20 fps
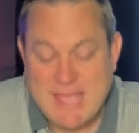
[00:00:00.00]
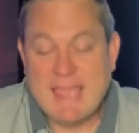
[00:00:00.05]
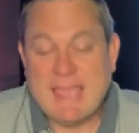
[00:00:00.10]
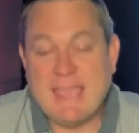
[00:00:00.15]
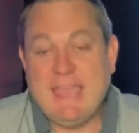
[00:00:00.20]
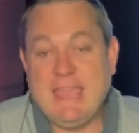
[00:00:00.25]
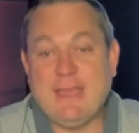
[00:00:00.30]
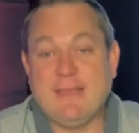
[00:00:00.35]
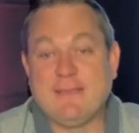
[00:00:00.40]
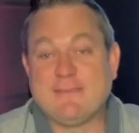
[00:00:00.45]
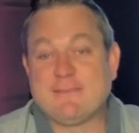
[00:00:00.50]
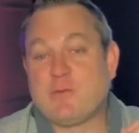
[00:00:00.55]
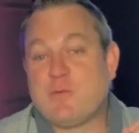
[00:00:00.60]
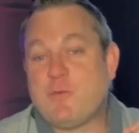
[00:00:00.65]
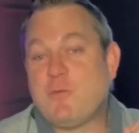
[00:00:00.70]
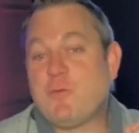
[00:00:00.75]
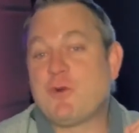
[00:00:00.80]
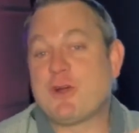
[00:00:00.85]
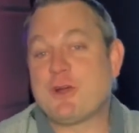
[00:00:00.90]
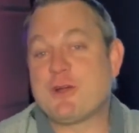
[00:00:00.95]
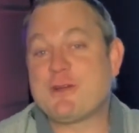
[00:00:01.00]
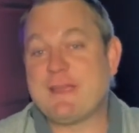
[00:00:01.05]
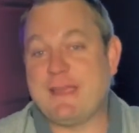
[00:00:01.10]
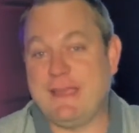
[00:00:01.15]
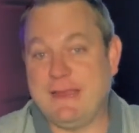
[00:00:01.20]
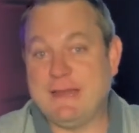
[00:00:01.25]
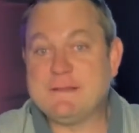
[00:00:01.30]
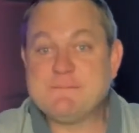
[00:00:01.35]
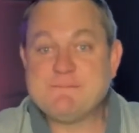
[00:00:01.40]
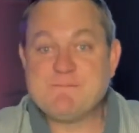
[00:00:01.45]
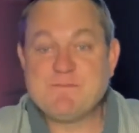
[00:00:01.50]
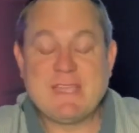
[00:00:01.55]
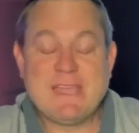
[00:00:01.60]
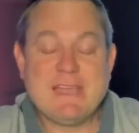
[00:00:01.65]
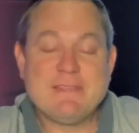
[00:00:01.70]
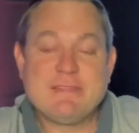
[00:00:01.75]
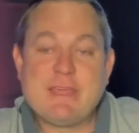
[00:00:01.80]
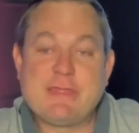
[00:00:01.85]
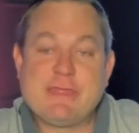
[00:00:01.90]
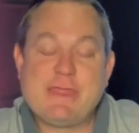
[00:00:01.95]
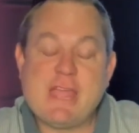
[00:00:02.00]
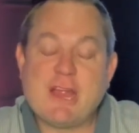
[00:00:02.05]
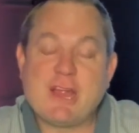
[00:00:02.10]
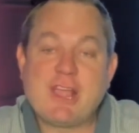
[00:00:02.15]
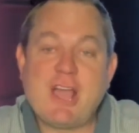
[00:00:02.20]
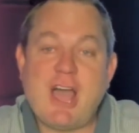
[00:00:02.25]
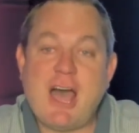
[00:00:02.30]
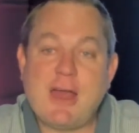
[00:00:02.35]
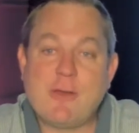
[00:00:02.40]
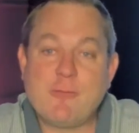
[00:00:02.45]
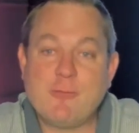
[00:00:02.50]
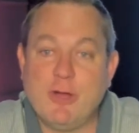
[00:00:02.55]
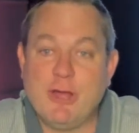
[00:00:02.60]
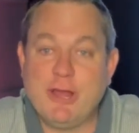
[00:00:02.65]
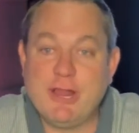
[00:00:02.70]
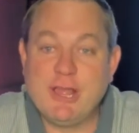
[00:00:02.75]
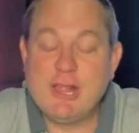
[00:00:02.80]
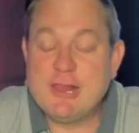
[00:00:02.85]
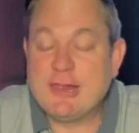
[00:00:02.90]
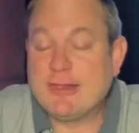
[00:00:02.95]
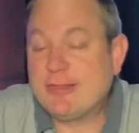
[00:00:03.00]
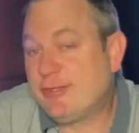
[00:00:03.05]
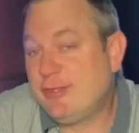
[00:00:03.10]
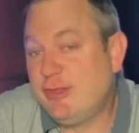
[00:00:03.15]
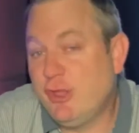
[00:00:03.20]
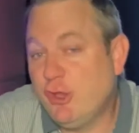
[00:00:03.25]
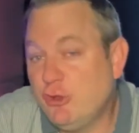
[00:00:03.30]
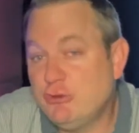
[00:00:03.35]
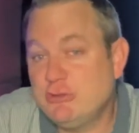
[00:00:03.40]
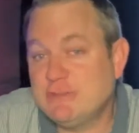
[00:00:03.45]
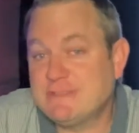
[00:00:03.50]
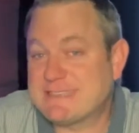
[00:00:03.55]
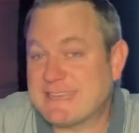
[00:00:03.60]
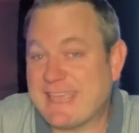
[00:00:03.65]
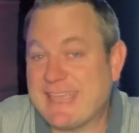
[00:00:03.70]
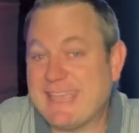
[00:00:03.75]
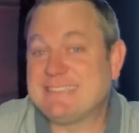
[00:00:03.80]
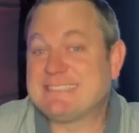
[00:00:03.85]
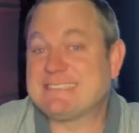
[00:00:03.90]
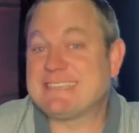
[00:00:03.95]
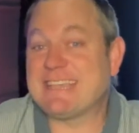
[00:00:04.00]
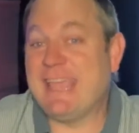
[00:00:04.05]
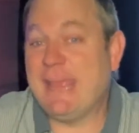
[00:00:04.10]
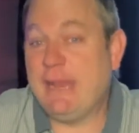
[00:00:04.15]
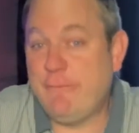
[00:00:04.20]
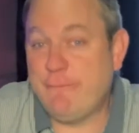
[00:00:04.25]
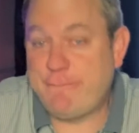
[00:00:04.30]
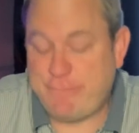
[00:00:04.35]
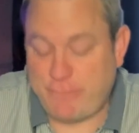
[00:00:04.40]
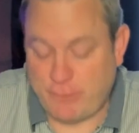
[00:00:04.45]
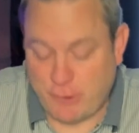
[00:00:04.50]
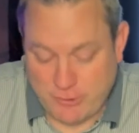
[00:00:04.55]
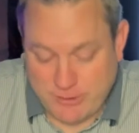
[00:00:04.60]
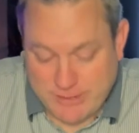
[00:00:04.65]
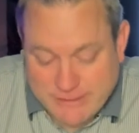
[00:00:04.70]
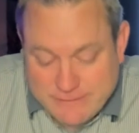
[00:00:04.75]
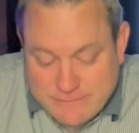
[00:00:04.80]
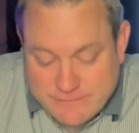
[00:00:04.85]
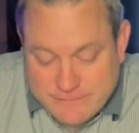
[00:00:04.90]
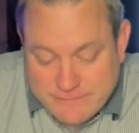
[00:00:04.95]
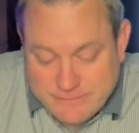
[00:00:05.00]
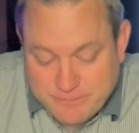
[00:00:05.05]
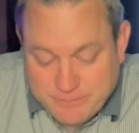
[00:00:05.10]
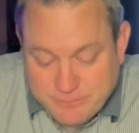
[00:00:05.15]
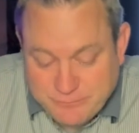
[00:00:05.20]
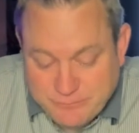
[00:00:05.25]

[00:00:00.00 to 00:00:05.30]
He is worried that their god would lose its influence,